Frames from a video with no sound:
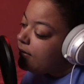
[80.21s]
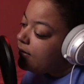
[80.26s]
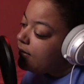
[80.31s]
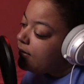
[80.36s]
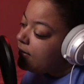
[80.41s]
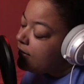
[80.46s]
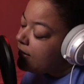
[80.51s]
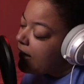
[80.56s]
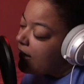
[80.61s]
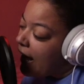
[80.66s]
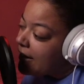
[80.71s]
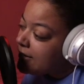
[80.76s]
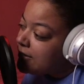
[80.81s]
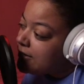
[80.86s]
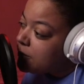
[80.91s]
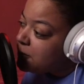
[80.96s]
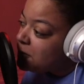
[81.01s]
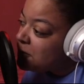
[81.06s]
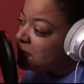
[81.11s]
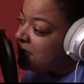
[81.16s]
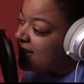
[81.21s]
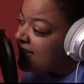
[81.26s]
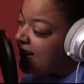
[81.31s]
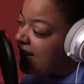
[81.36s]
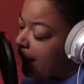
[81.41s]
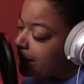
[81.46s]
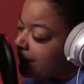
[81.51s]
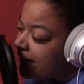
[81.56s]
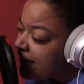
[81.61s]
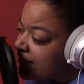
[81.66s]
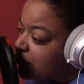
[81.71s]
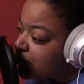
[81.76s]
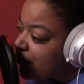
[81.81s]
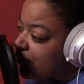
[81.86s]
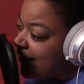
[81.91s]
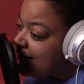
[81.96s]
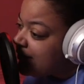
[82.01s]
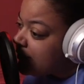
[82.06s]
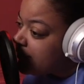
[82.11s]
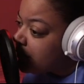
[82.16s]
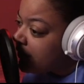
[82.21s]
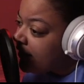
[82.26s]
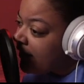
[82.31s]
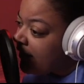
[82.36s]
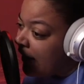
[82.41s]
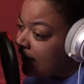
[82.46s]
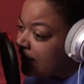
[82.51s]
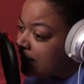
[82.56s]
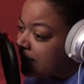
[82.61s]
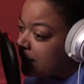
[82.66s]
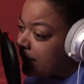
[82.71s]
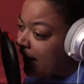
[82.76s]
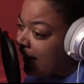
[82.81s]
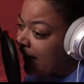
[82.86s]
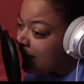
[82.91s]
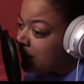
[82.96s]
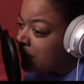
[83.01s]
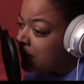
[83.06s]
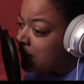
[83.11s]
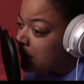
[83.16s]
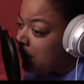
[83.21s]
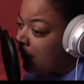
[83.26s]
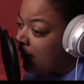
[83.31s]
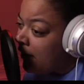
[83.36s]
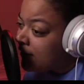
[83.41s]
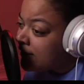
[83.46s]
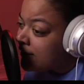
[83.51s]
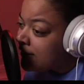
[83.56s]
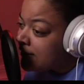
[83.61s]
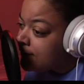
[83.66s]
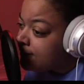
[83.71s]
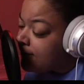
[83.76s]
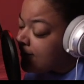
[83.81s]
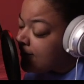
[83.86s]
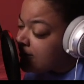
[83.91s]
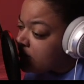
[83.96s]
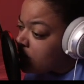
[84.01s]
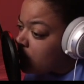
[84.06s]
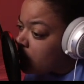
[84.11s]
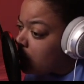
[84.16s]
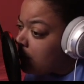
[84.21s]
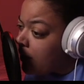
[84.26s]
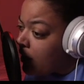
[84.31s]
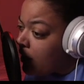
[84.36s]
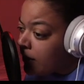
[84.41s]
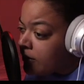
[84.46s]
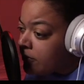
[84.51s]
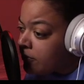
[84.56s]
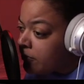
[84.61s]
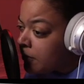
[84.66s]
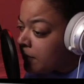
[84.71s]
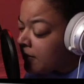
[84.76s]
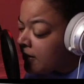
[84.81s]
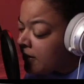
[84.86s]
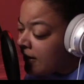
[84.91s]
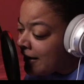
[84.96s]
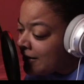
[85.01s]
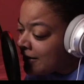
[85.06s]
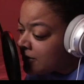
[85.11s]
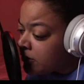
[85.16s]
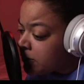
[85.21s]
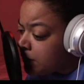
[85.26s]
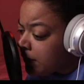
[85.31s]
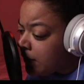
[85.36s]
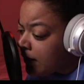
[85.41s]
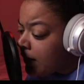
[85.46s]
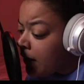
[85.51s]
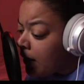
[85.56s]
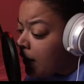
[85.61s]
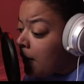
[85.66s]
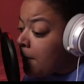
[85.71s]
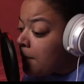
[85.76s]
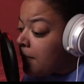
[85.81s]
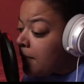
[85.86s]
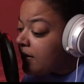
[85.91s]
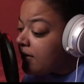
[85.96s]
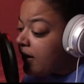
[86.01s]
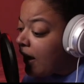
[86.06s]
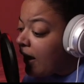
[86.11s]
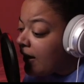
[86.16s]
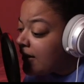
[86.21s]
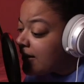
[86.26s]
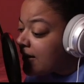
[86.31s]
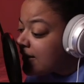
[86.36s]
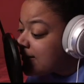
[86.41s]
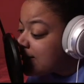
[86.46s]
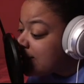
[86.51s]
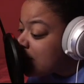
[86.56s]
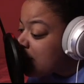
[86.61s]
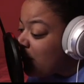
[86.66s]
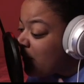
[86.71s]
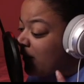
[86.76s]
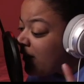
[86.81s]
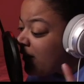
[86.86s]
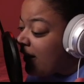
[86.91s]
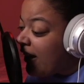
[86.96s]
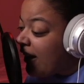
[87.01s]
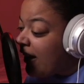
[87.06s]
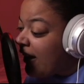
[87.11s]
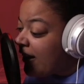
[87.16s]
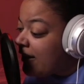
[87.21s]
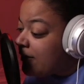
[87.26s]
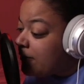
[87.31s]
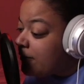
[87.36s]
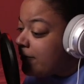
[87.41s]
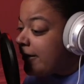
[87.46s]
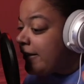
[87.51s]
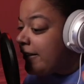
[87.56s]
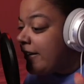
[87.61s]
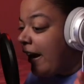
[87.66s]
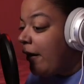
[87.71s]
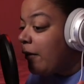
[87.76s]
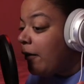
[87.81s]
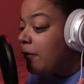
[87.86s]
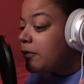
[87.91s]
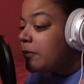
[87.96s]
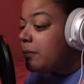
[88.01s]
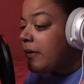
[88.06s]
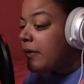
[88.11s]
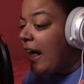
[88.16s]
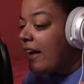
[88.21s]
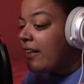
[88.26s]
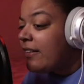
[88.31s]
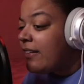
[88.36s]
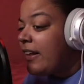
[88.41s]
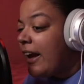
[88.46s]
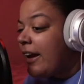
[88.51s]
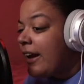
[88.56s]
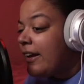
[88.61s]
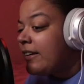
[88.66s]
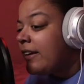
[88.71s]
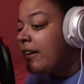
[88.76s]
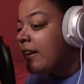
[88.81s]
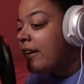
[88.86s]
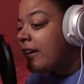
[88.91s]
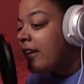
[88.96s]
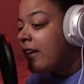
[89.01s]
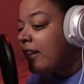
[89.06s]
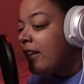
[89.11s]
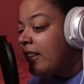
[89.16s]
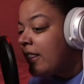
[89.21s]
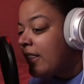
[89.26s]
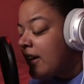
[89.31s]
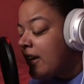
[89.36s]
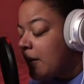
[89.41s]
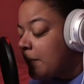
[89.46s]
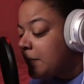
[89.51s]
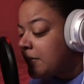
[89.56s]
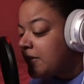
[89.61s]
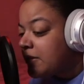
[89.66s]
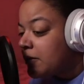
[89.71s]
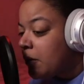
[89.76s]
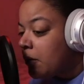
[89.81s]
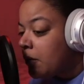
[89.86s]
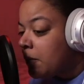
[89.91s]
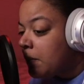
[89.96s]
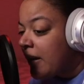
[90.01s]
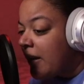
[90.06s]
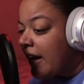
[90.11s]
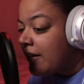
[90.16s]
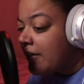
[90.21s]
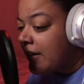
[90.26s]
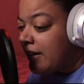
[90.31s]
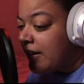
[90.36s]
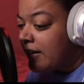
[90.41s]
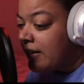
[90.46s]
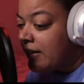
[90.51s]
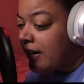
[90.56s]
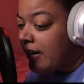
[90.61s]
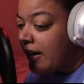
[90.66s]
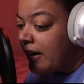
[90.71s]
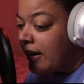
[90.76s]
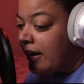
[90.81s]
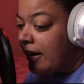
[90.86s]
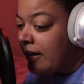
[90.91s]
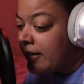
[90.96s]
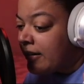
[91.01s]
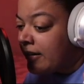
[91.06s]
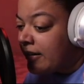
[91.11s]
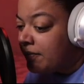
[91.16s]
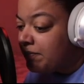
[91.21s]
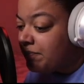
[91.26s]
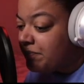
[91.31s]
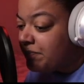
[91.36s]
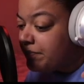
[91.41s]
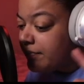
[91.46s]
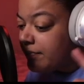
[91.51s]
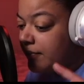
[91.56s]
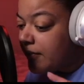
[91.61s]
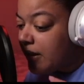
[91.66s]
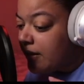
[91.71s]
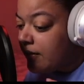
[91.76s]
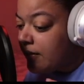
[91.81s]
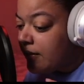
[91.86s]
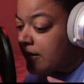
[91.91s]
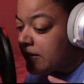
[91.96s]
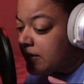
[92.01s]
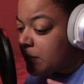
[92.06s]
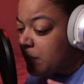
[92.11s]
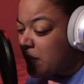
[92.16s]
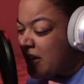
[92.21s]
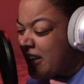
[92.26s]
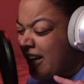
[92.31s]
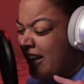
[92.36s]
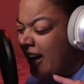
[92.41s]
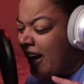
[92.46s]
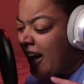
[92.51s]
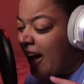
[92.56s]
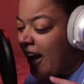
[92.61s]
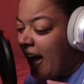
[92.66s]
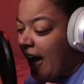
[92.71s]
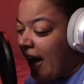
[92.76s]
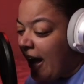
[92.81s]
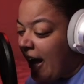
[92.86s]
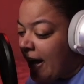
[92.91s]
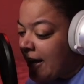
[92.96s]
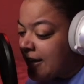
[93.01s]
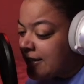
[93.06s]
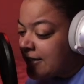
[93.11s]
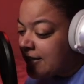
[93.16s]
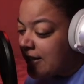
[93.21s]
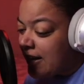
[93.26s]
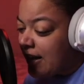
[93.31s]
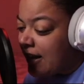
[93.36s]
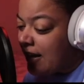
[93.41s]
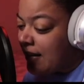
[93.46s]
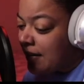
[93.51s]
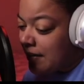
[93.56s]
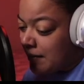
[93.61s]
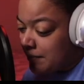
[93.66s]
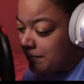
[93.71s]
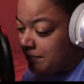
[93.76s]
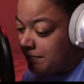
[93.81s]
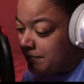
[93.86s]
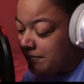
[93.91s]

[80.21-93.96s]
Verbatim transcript: Last recap, they tried to bring Ollie back. We brought his physical body from the Lazarus pit, but not his soul. And if we count Black Lightning, the episode of Black Lightning that aired this week as um,